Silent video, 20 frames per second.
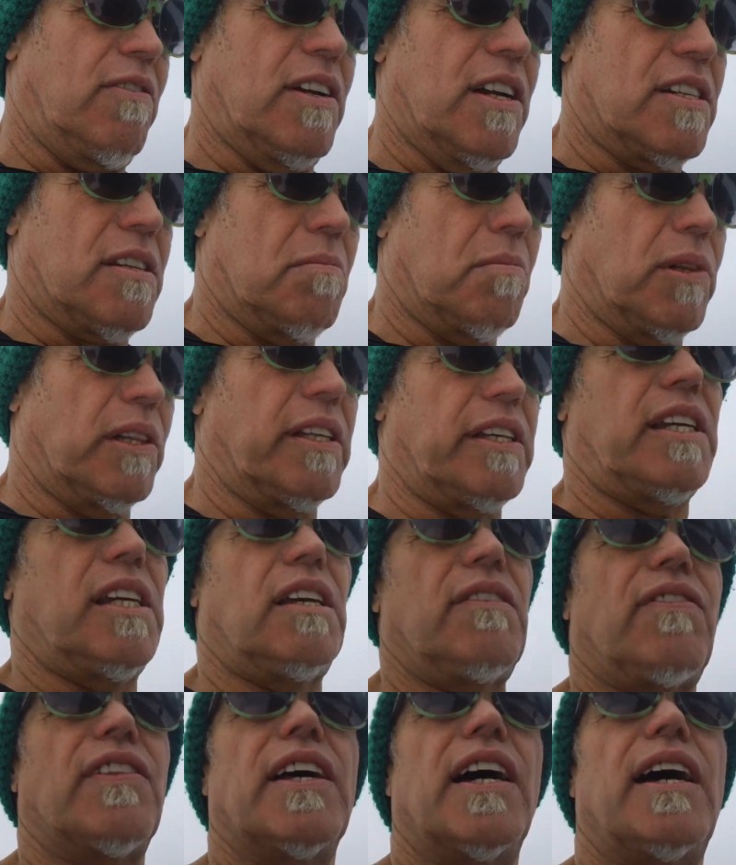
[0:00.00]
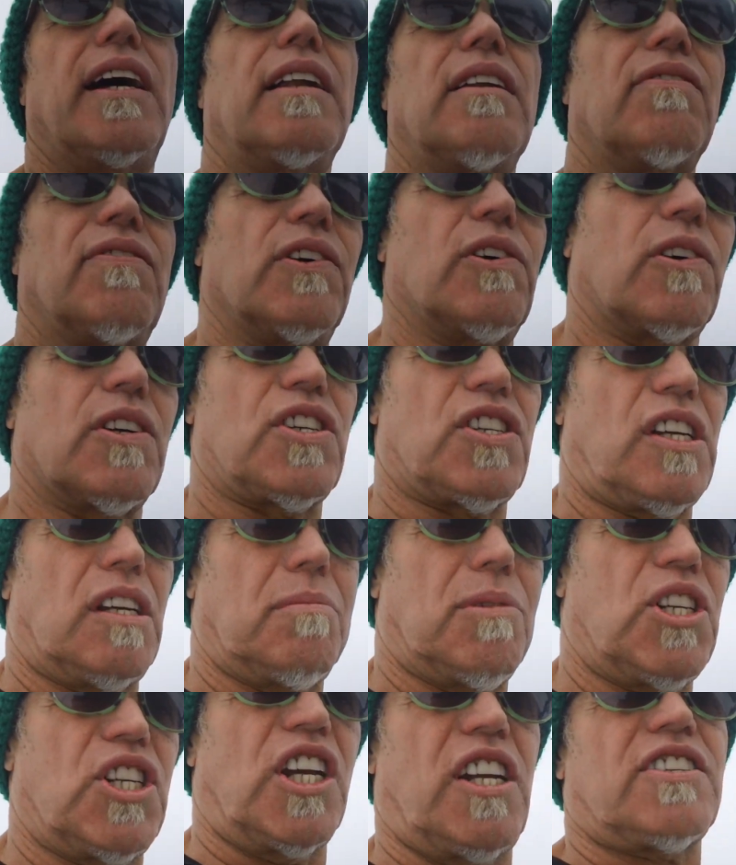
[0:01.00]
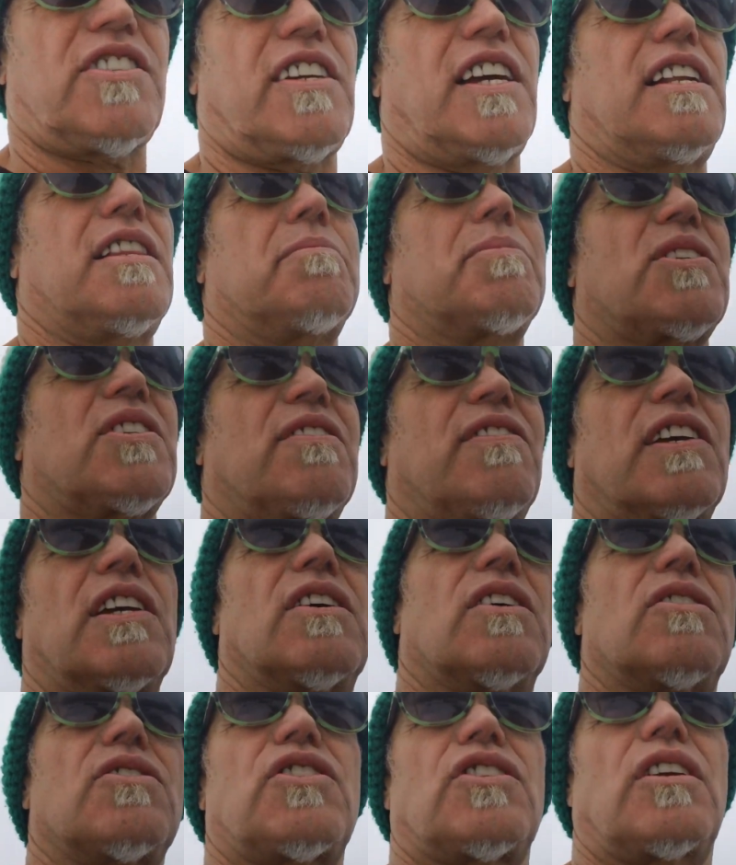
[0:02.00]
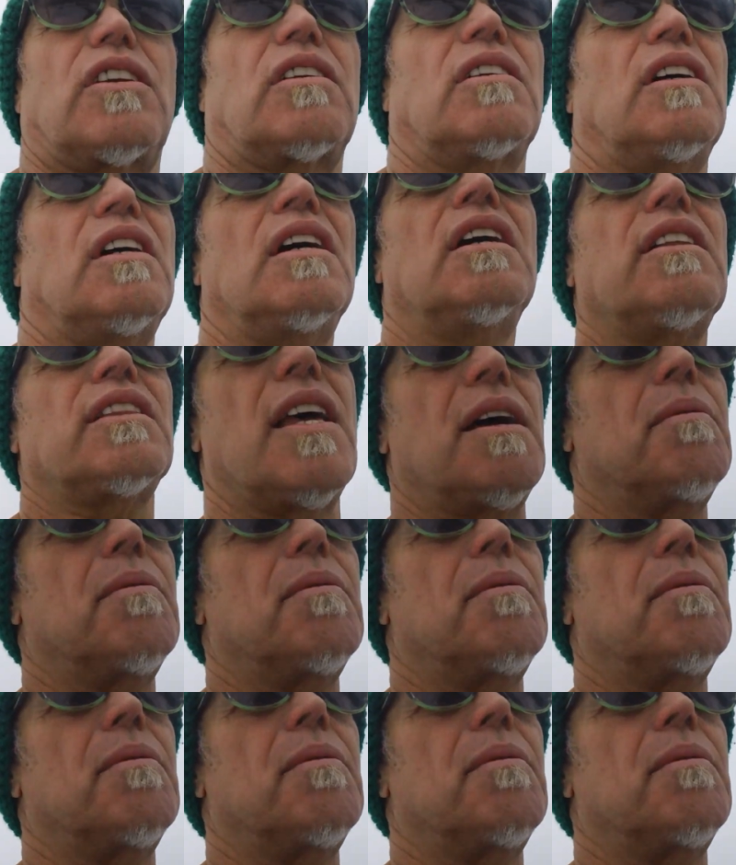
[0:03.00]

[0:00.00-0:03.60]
doesn't believe that Fukushima genocide of the Pacific Ocean, the